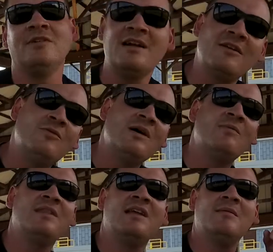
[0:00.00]
A lot of you went
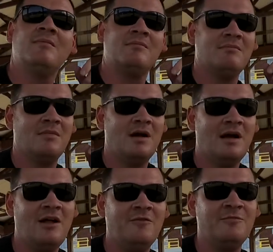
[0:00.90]
with the
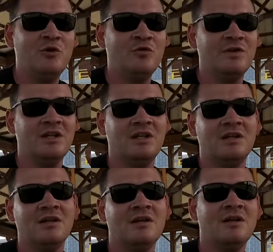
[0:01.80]
Elf
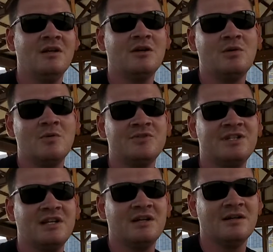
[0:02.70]
movie quotes
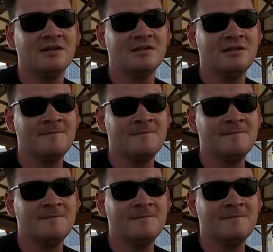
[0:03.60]
here.